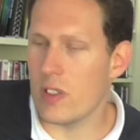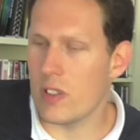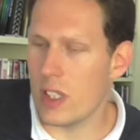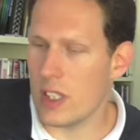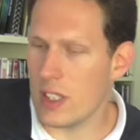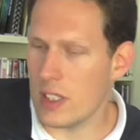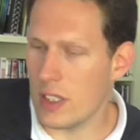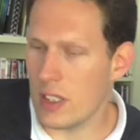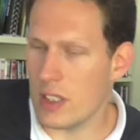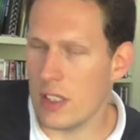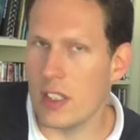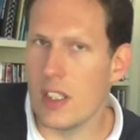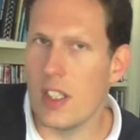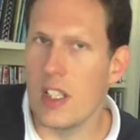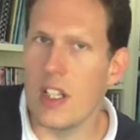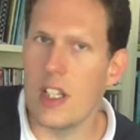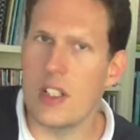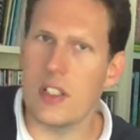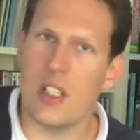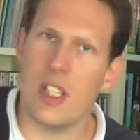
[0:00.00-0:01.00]
interesting.
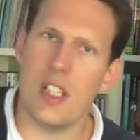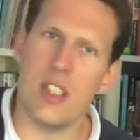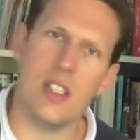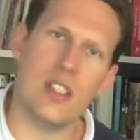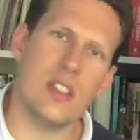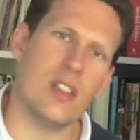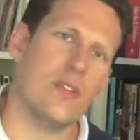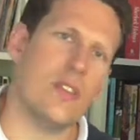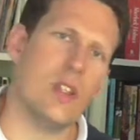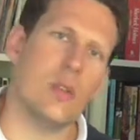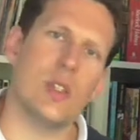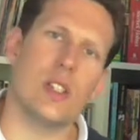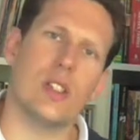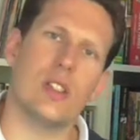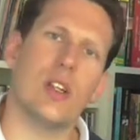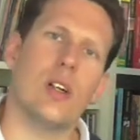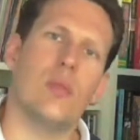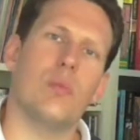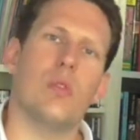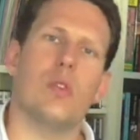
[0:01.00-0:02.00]
So that's just a few
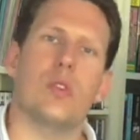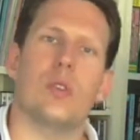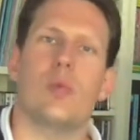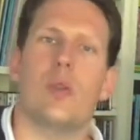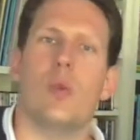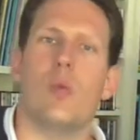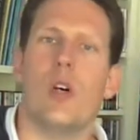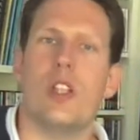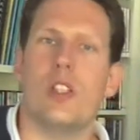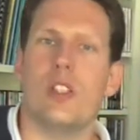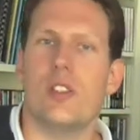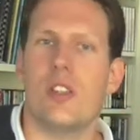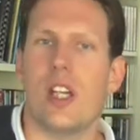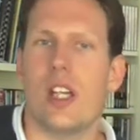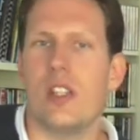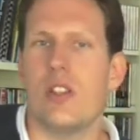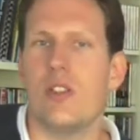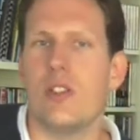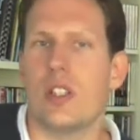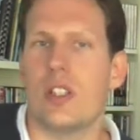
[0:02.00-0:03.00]
examples, but once you
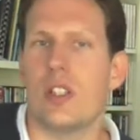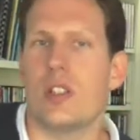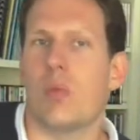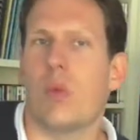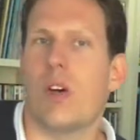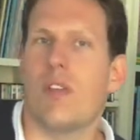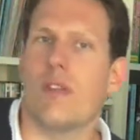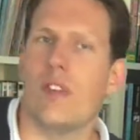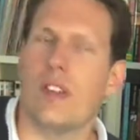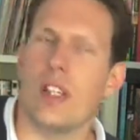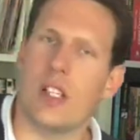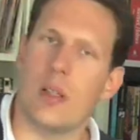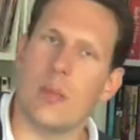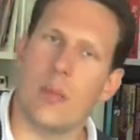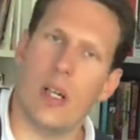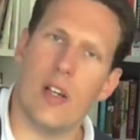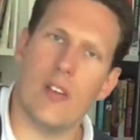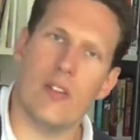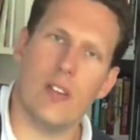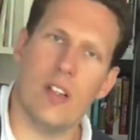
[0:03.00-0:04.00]
get used to this 1 finger
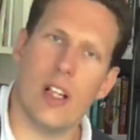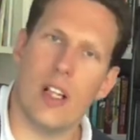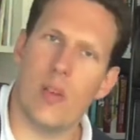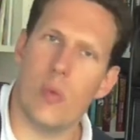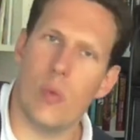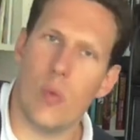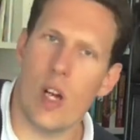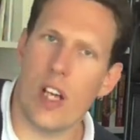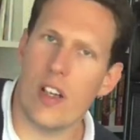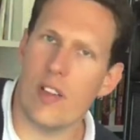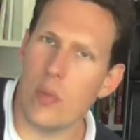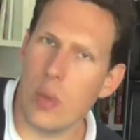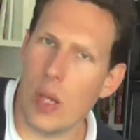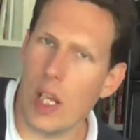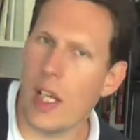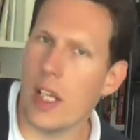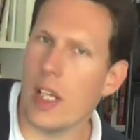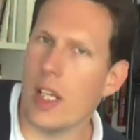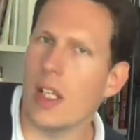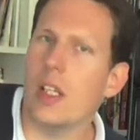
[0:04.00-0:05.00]
per fret way of
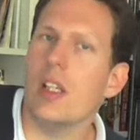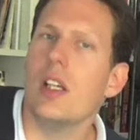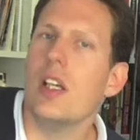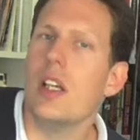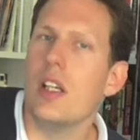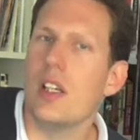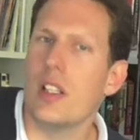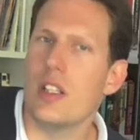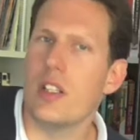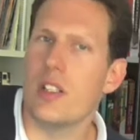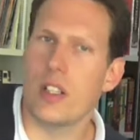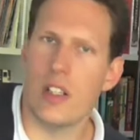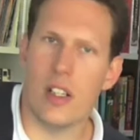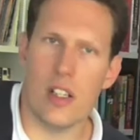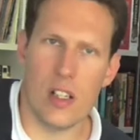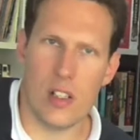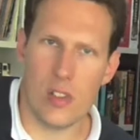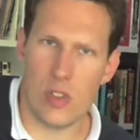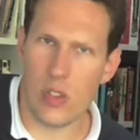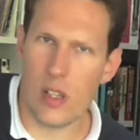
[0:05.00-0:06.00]
playing, you
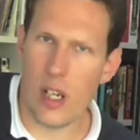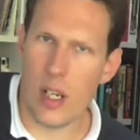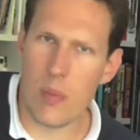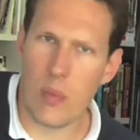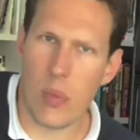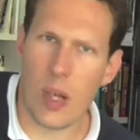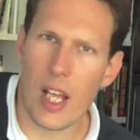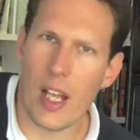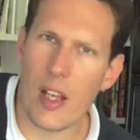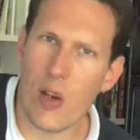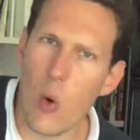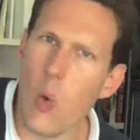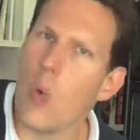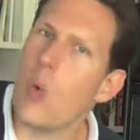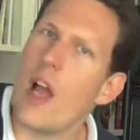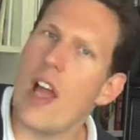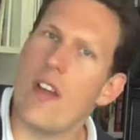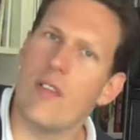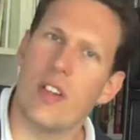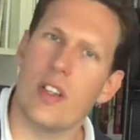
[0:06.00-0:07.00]
should try and play
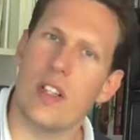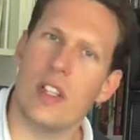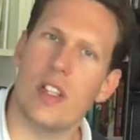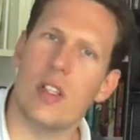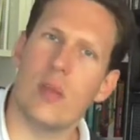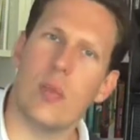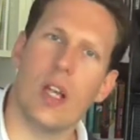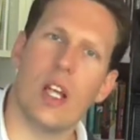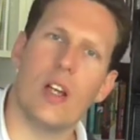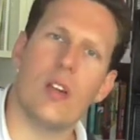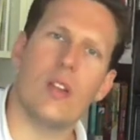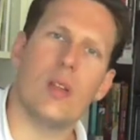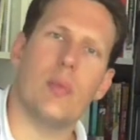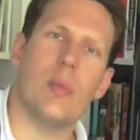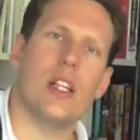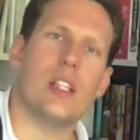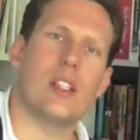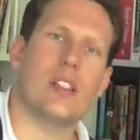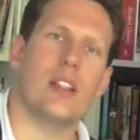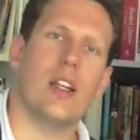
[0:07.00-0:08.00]
everything you play on the
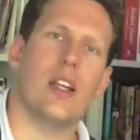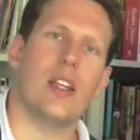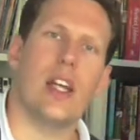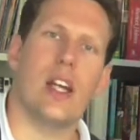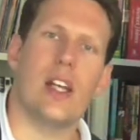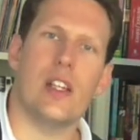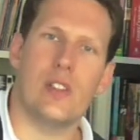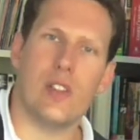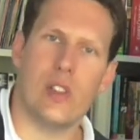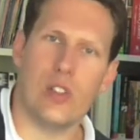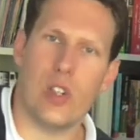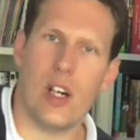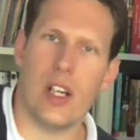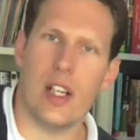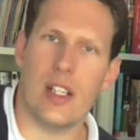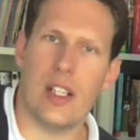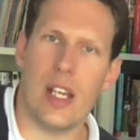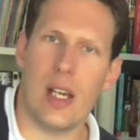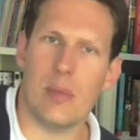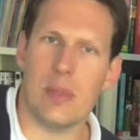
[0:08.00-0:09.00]
bass like that. You should try
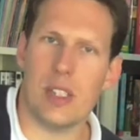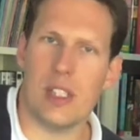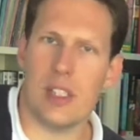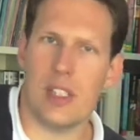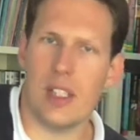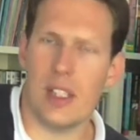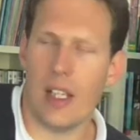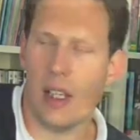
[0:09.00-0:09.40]
and adapt it to